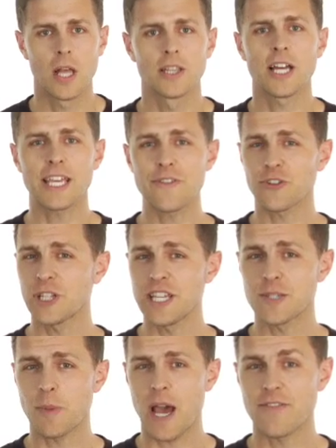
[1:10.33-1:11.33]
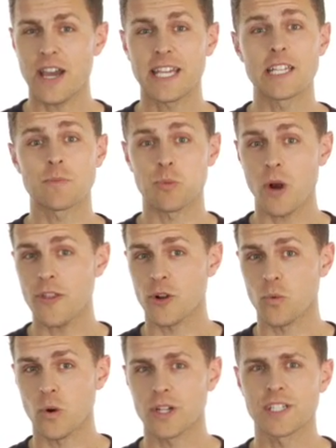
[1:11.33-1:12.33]
Lucky for Lee Spievack, his brother
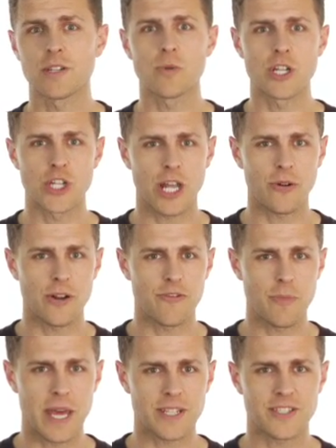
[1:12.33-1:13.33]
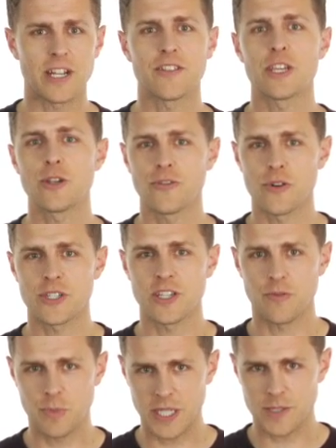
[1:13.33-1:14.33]
works in regenerative medicine at the University
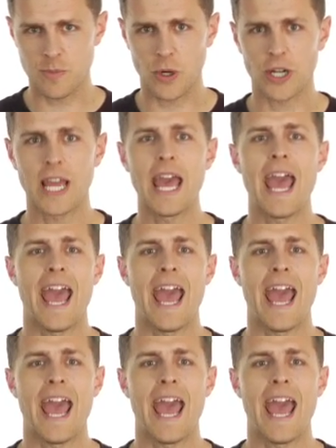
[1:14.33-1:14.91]
of Pittsburgh,